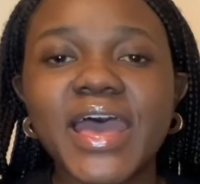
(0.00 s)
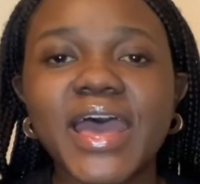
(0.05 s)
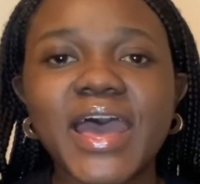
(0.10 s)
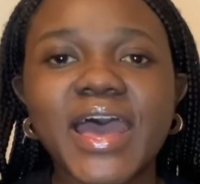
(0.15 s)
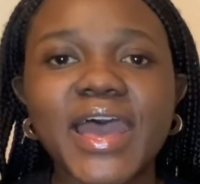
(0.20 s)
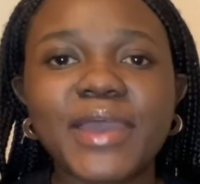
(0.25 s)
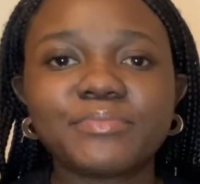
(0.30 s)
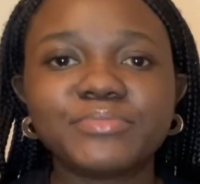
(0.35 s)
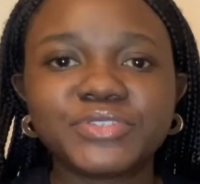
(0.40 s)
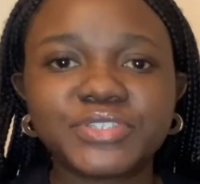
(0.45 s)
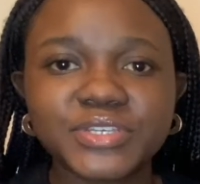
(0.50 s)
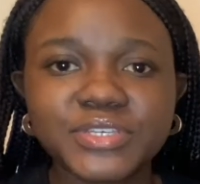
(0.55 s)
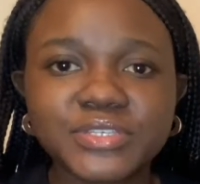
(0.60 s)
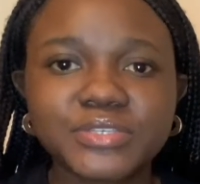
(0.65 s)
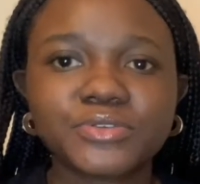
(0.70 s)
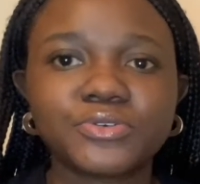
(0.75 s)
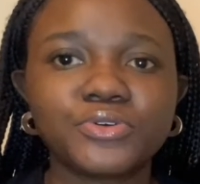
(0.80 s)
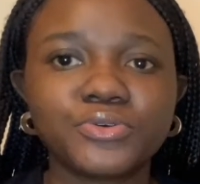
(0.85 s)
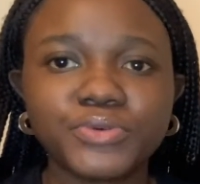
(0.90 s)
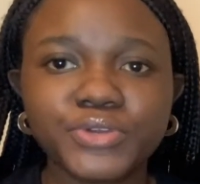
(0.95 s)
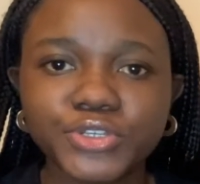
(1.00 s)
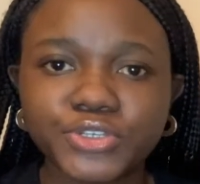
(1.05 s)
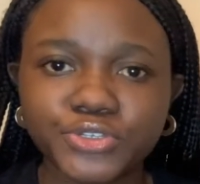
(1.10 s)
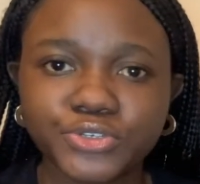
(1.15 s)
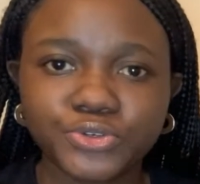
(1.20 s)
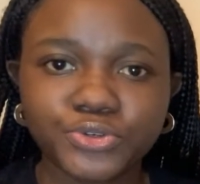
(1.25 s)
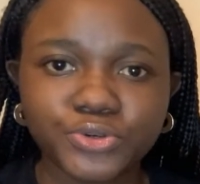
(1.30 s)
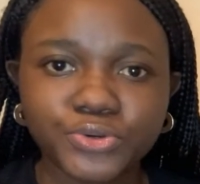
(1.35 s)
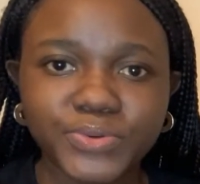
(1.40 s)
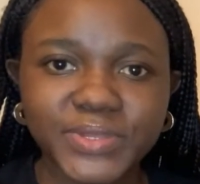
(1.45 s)
I'm just going to
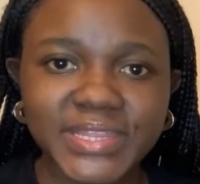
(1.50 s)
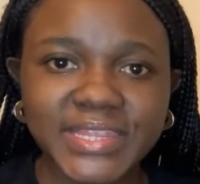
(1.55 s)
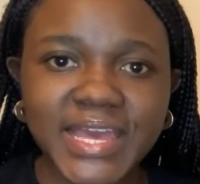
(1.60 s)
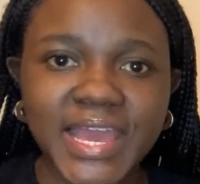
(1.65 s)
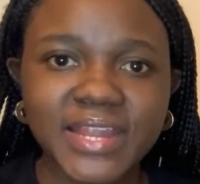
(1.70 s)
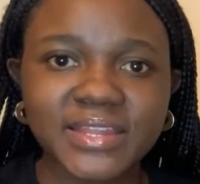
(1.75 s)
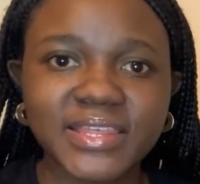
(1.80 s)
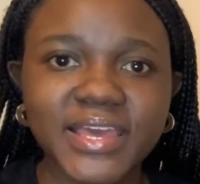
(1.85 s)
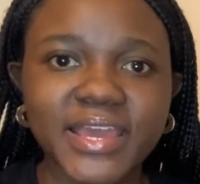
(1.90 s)
go with that